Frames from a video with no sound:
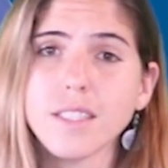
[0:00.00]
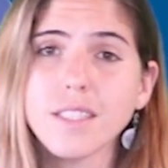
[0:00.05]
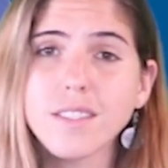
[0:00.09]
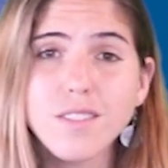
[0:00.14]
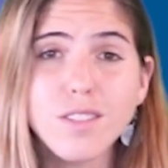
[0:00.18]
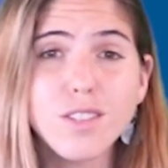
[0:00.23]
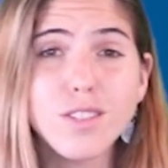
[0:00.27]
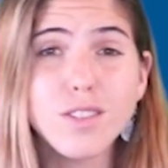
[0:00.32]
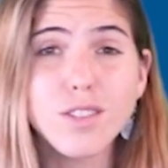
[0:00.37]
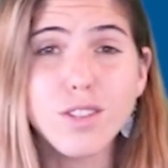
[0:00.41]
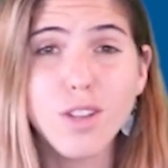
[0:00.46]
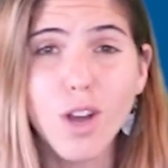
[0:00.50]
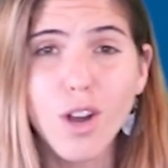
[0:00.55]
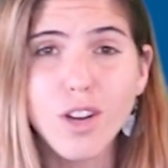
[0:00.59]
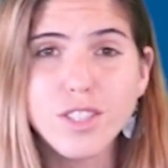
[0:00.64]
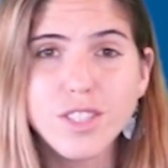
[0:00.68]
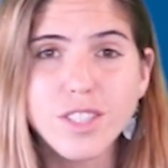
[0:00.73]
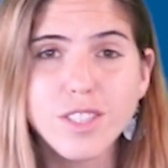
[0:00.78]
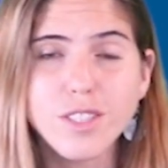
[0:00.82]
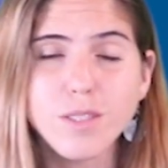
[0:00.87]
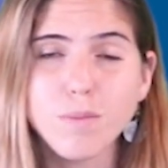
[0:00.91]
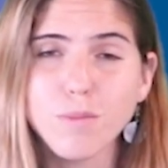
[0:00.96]
is the
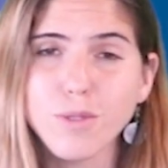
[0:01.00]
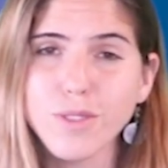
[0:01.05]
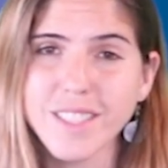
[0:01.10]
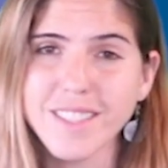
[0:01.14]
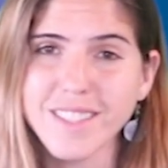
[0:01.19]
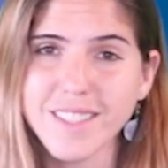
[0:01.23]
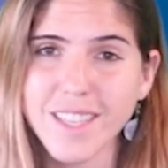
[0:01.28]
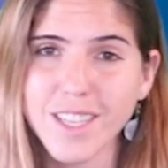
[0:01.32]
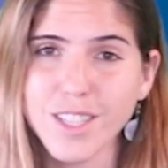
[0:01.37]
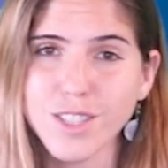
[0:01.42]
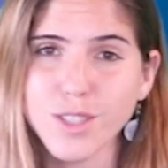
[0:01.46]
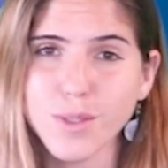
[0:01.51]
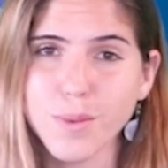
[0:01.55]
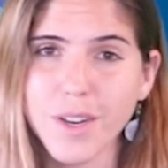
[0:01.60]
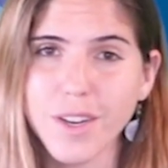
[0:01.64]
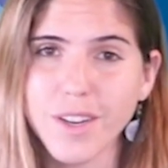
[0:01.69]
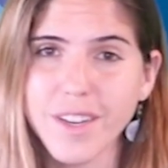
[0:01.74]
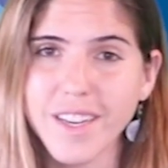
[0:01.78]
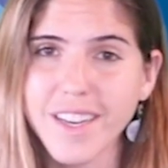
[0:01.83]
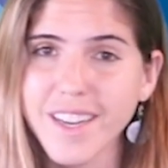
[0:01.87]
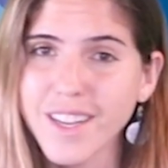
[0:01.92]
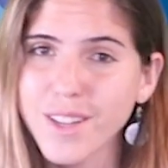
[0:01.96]
largest marine
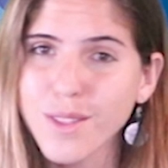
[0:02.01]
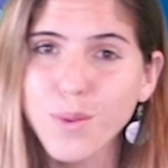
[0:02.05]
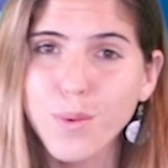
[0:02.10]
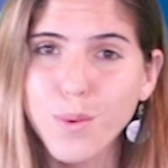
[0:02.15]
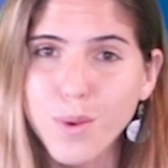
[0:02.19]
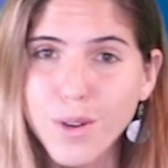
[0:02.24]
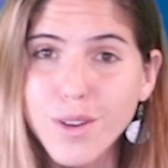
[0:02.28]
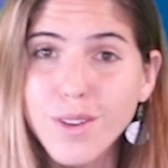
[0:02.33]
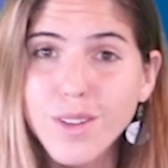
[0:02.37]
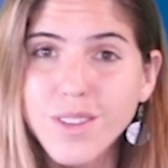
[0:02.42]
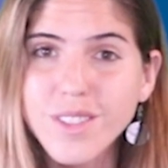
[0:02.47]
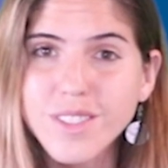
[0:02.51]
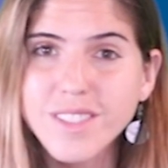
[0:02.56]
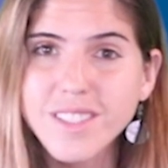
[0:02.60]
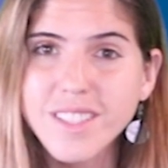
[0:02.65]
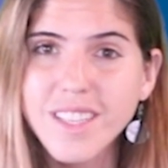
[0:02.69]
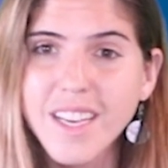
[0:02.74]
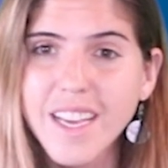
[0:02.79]
sanctuary in the world.